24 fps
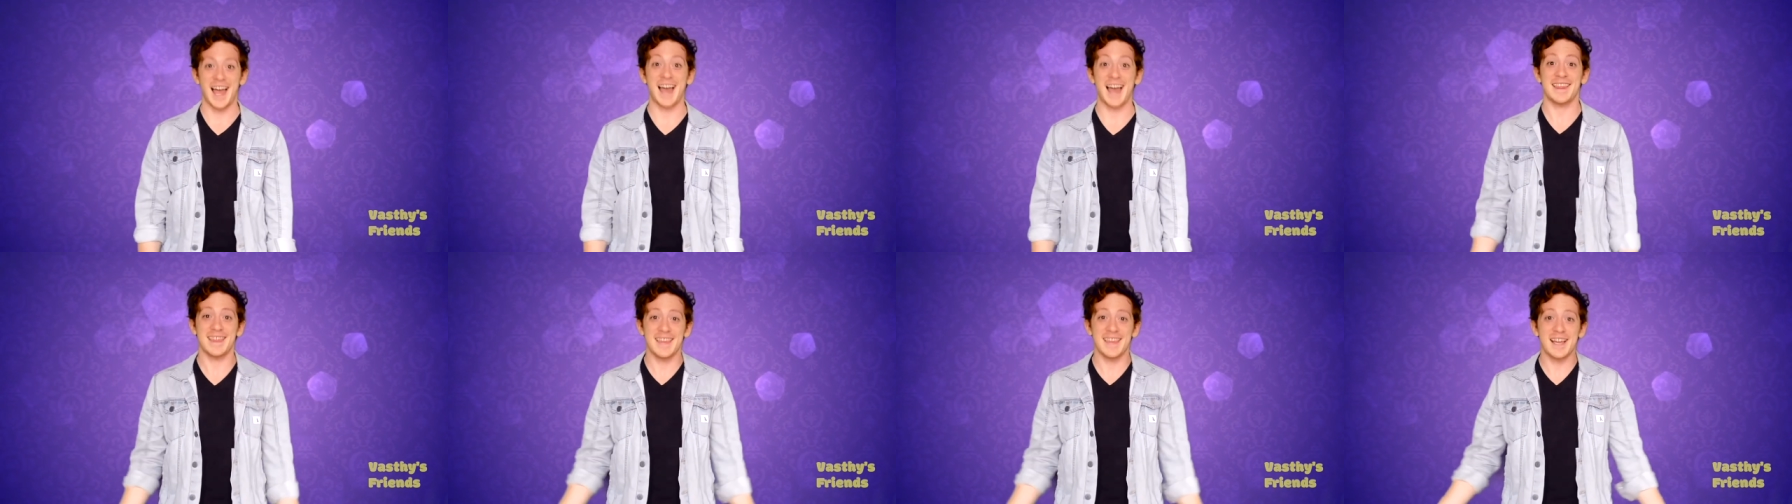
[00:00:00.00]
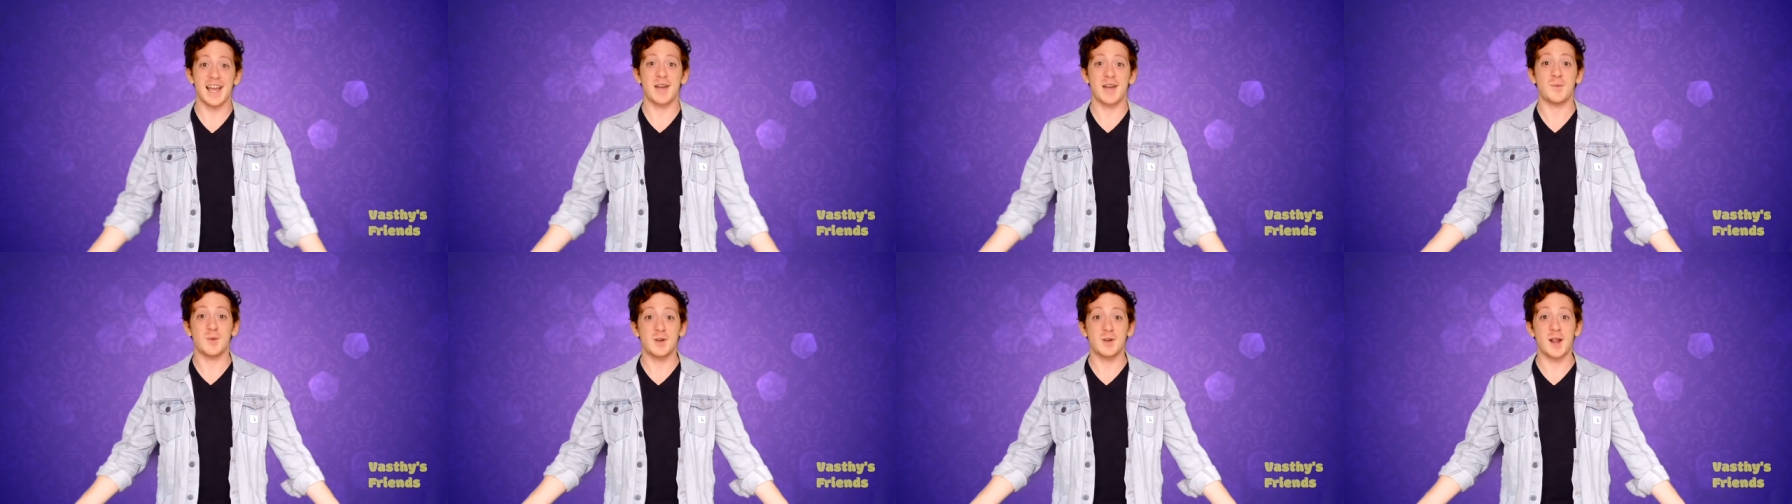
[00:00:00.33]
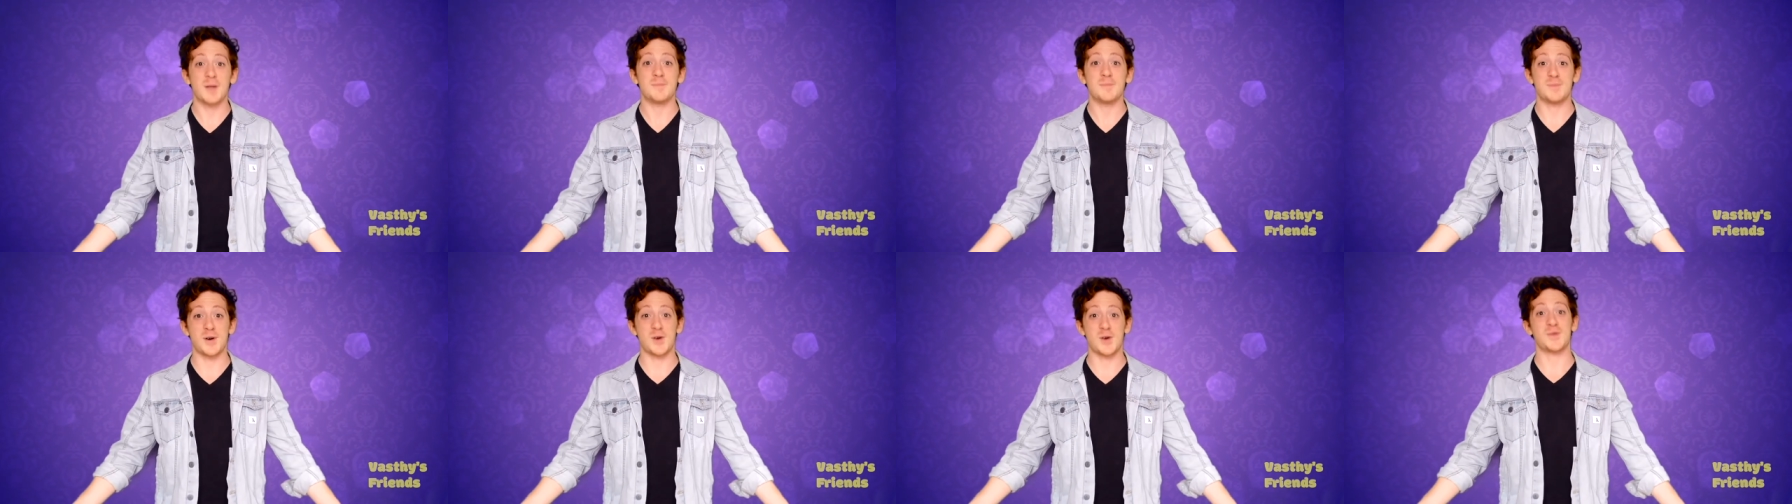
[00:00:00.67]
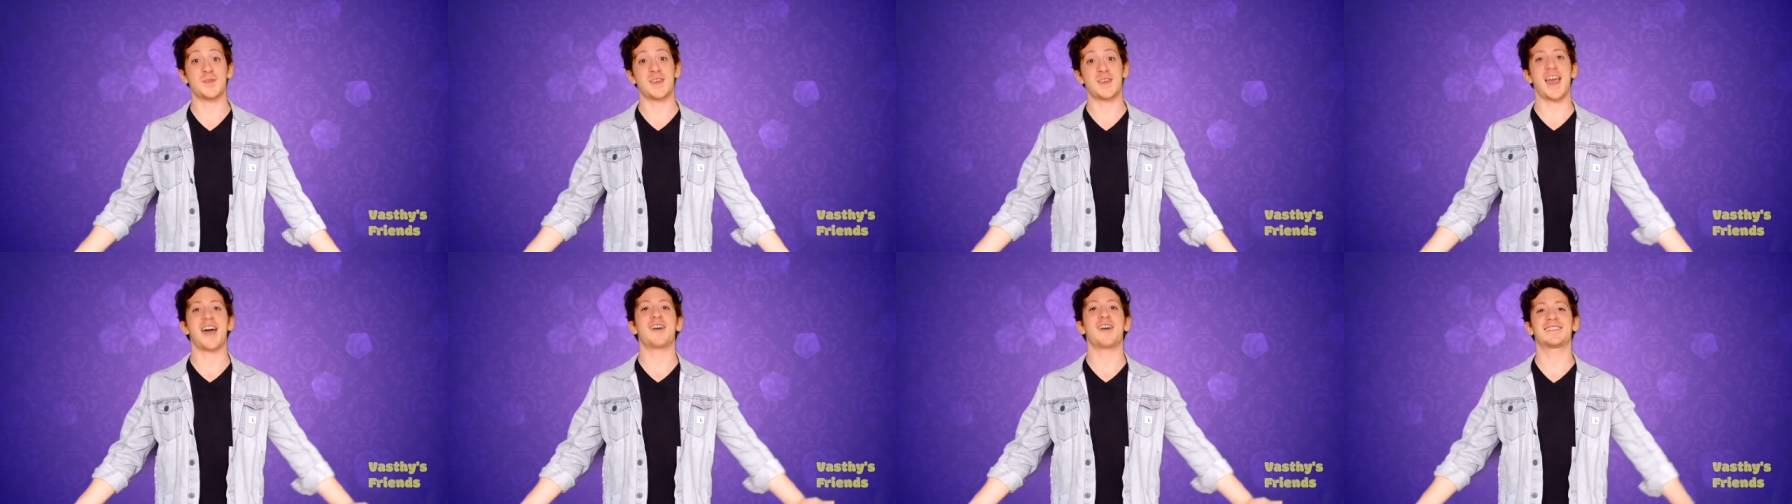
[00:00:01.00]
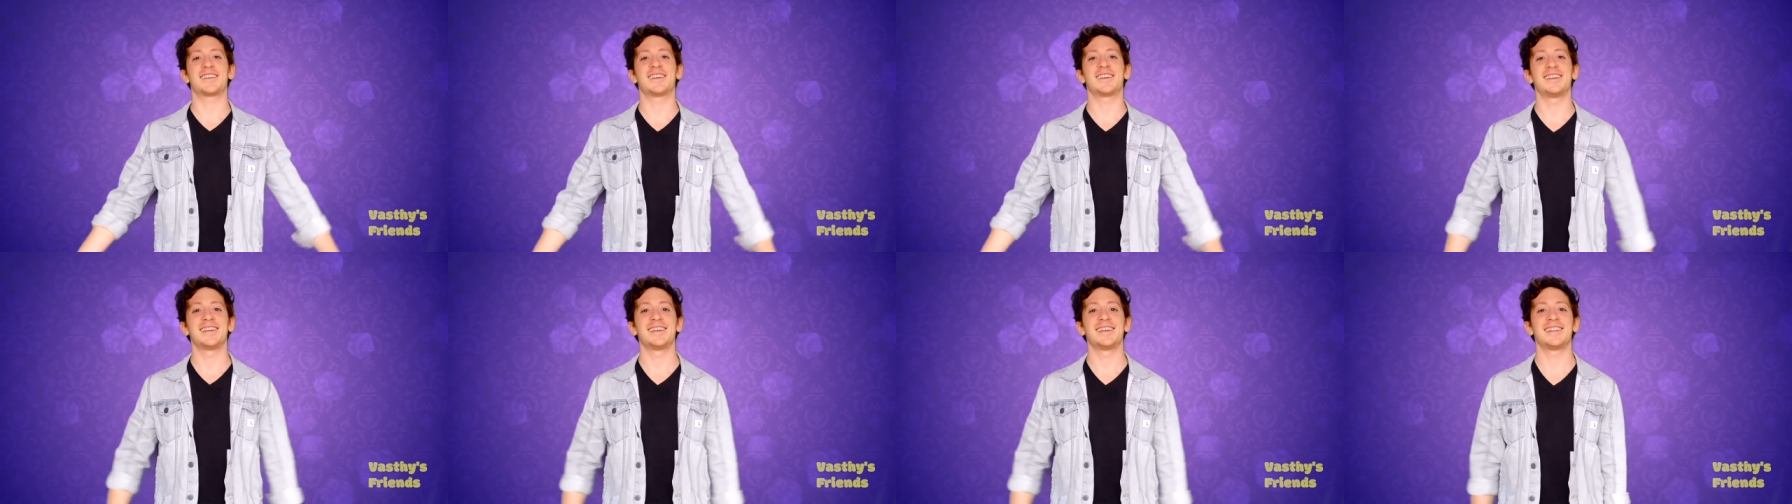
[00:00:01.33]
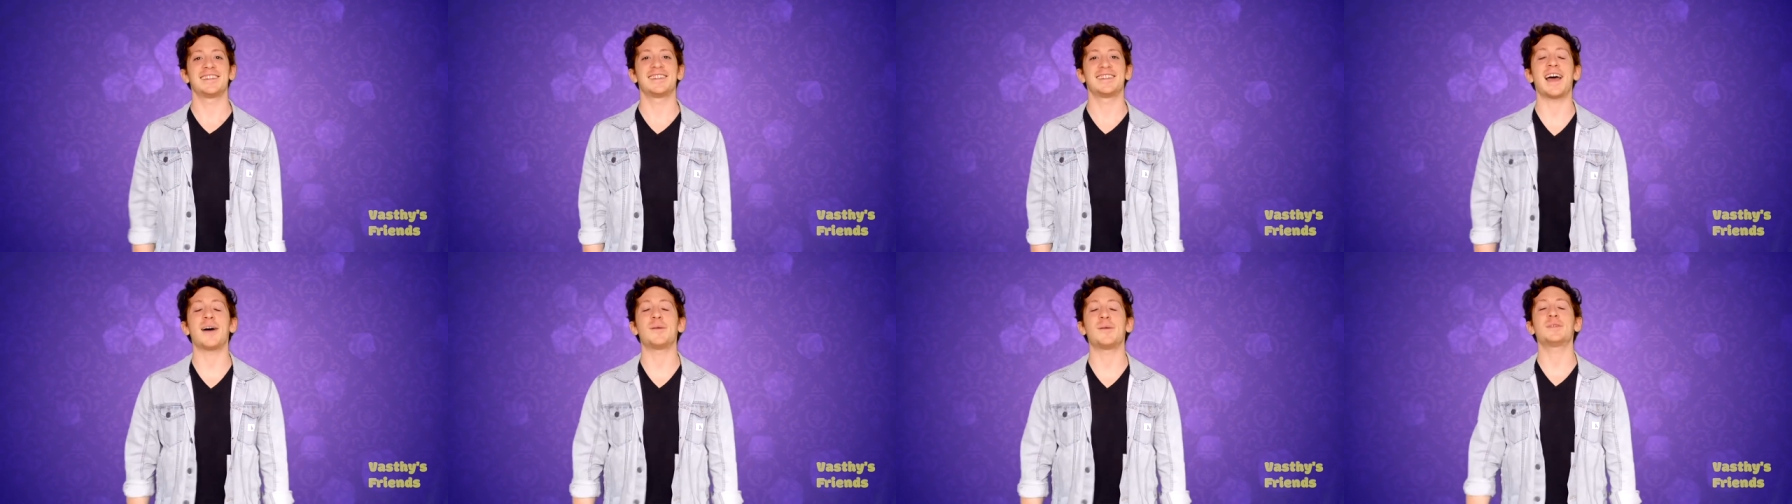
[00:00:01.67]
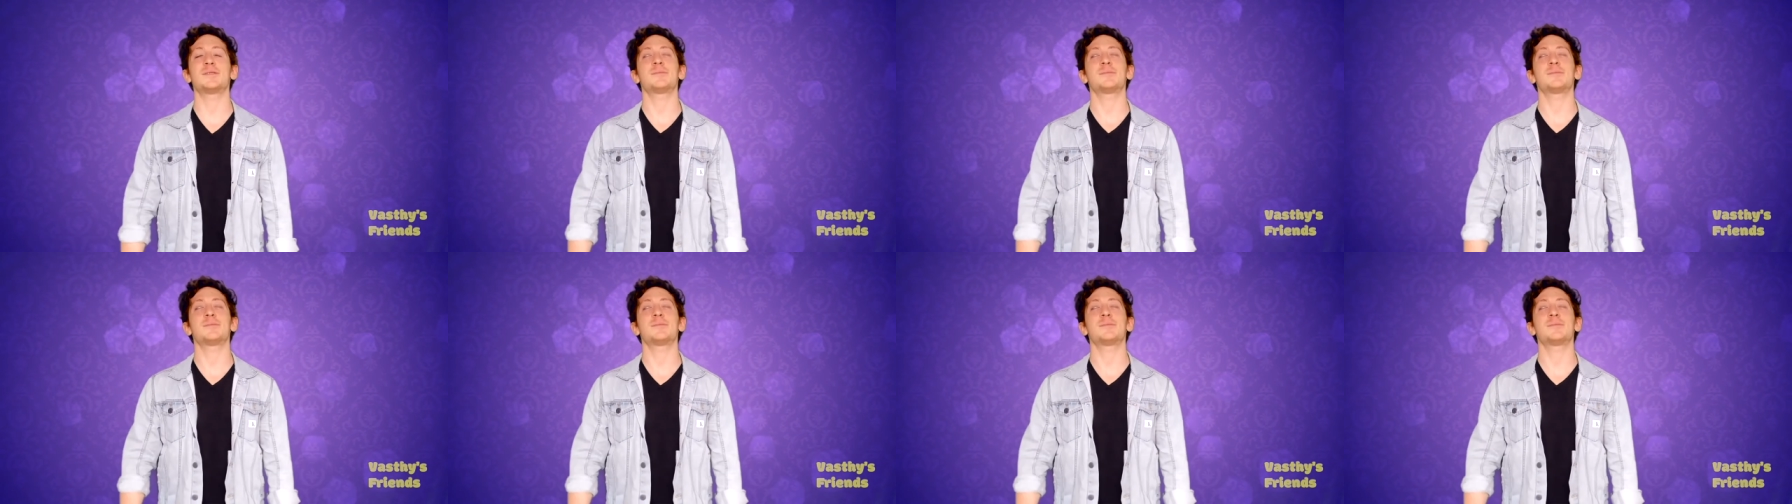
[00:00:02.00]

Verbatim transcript: I think I won on both counts. That